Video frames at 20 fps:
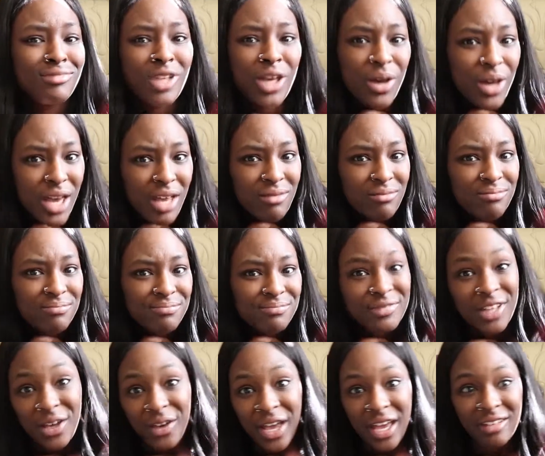Okay?
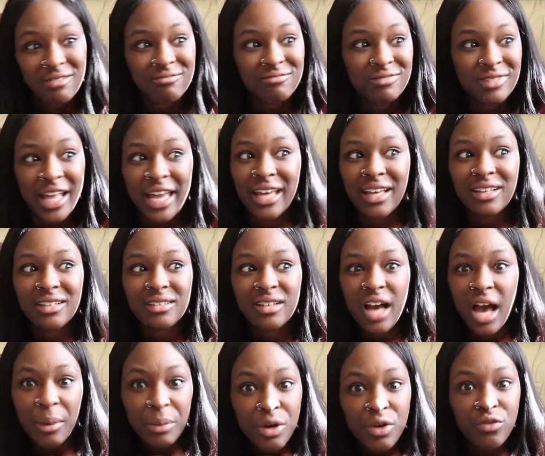Okay. Like,
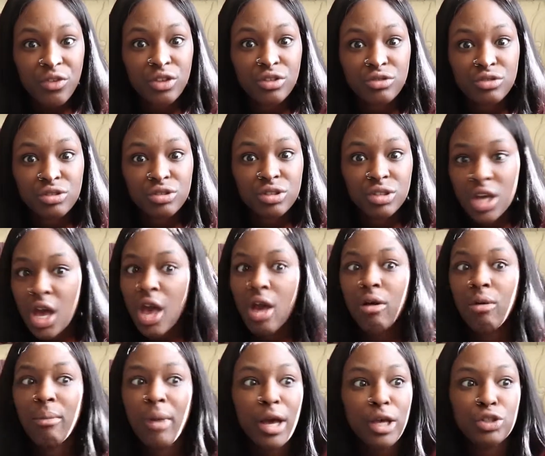I'm confused.
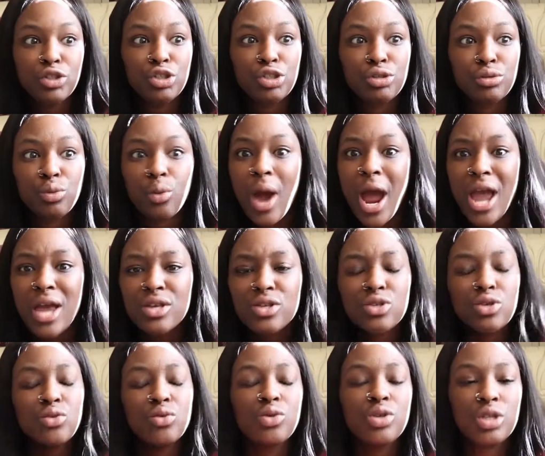Mind you, why
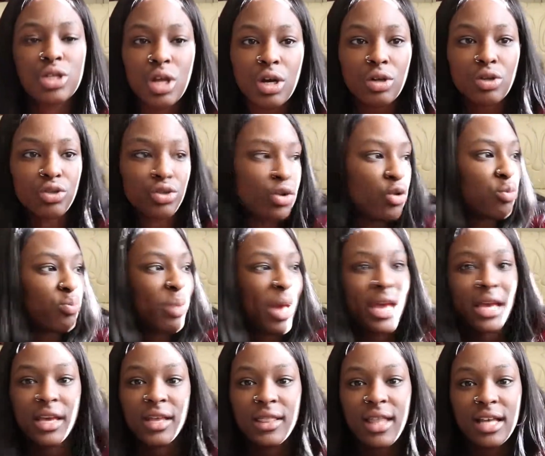is you stuck so
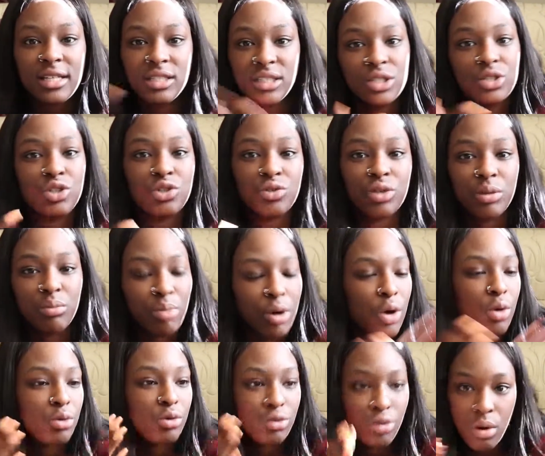back in that century?
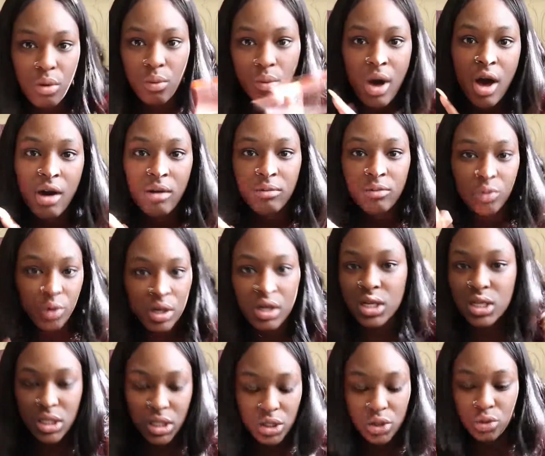Bro, grow up. We
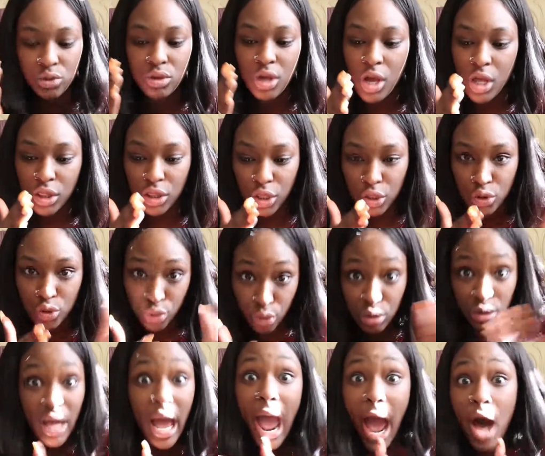was in the
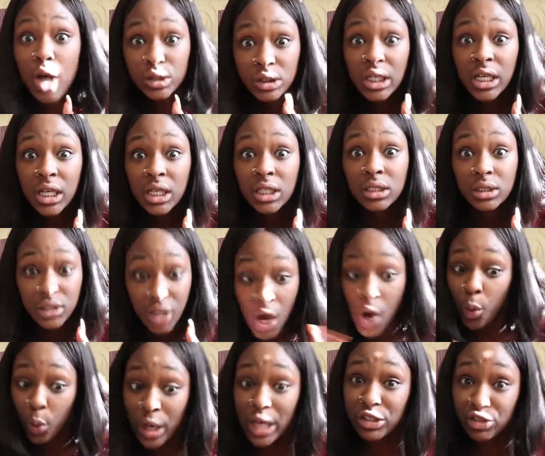2000s.
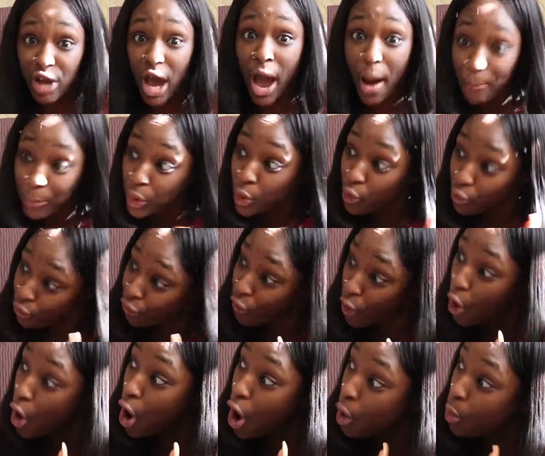We trying to move
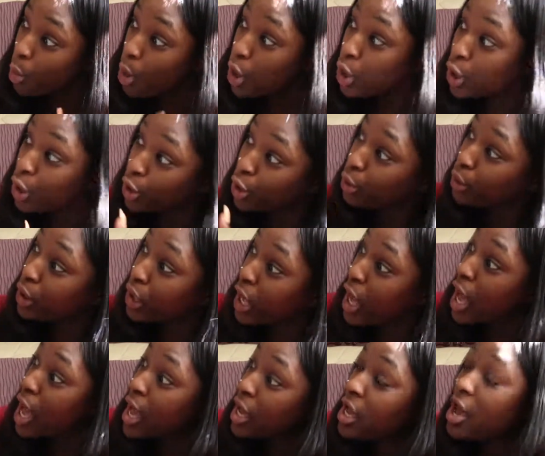forward,
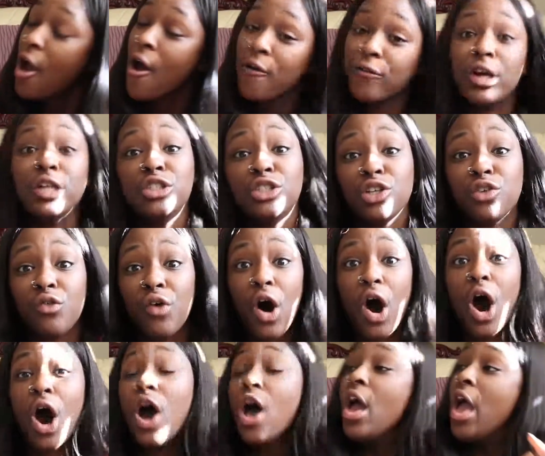okay? First of
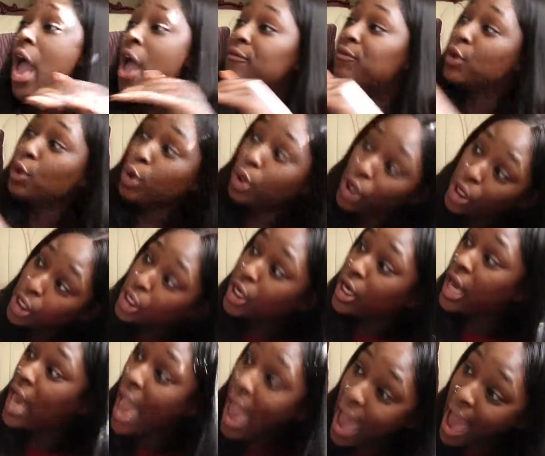all, if you look
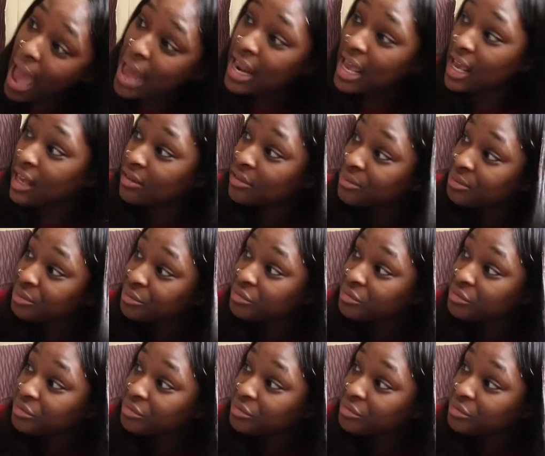at it,